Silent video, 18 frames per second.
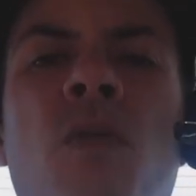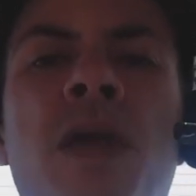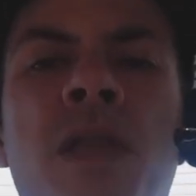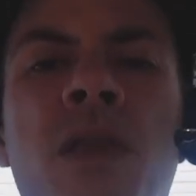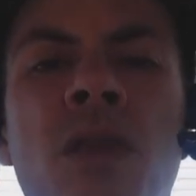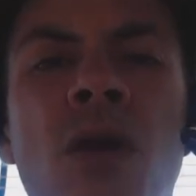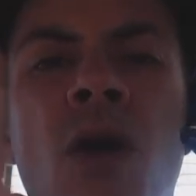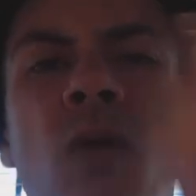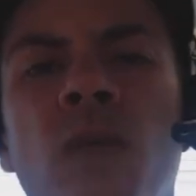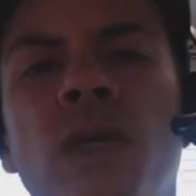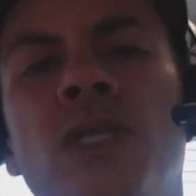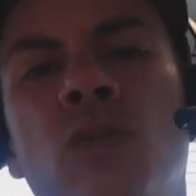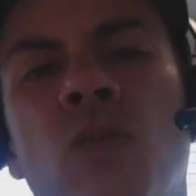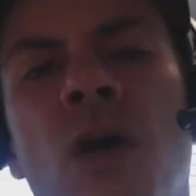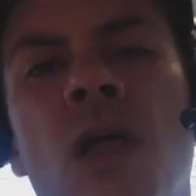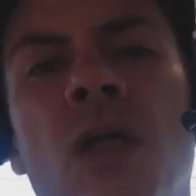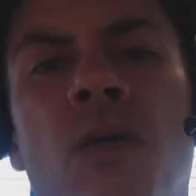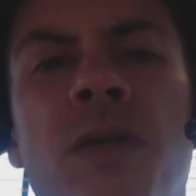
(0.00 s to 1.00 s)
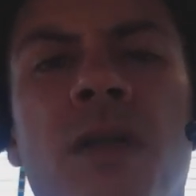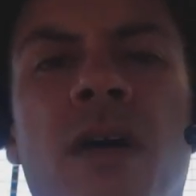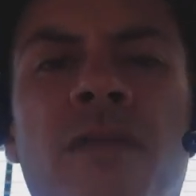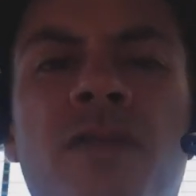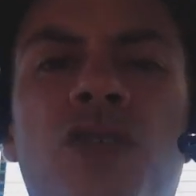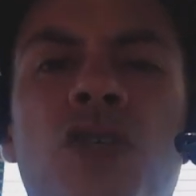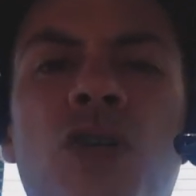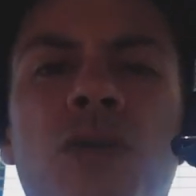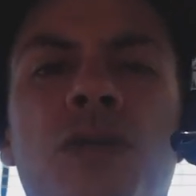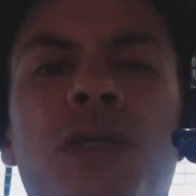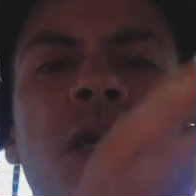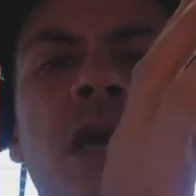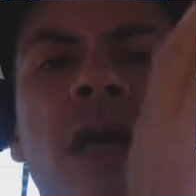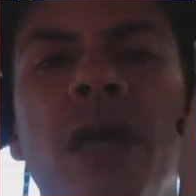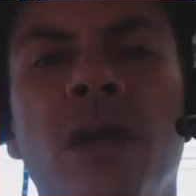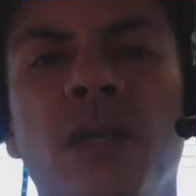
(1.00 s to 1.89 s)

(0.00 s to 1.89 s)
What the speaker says: We know we swallow enough juice.